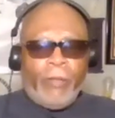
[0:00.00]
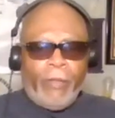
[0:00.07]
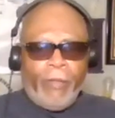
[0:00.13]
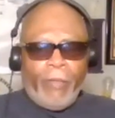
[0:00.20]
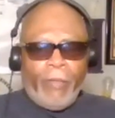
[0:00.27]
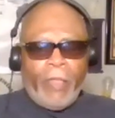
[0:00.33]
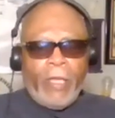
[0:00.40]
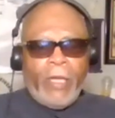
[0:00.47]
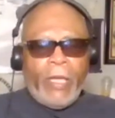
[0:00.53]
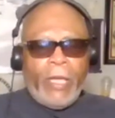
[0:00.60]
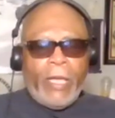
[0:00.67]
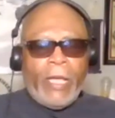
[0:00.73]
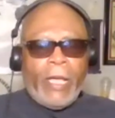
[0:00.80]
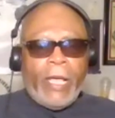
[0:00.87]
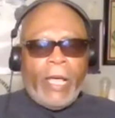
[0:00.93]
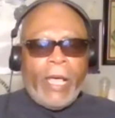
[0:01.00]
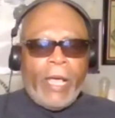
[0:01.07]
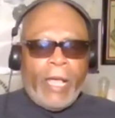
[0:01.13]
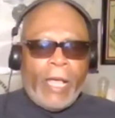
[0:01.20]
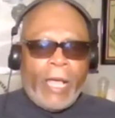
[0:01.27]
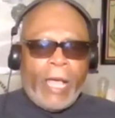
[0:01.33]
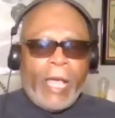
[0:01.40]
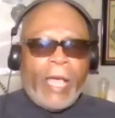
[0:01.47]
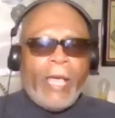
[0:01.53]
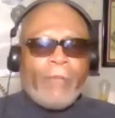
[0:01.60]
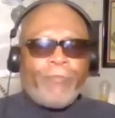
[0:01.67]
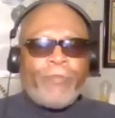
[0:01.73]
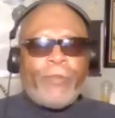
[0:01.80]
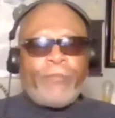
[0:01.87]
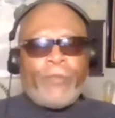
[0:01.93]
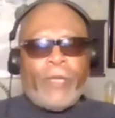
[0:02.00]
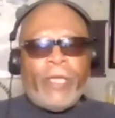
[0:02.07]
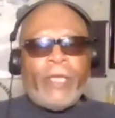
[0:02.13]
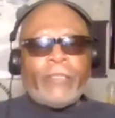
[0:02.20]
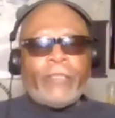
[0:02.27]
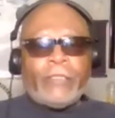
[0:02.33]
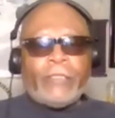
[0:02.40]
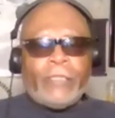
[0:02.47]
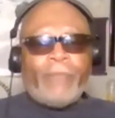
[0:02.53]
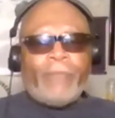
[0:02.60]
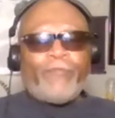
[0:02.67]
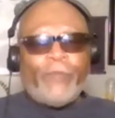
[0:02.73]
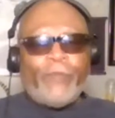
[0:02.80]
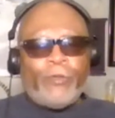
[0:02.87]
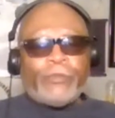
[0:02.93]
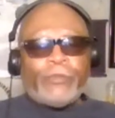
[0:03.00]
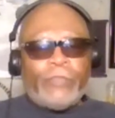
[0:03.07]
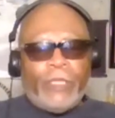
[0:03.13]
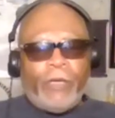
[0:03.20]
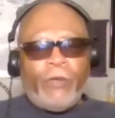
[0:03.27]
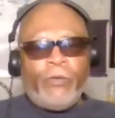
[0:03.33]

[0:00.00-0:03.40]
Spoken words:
I'm prepared to let folks know that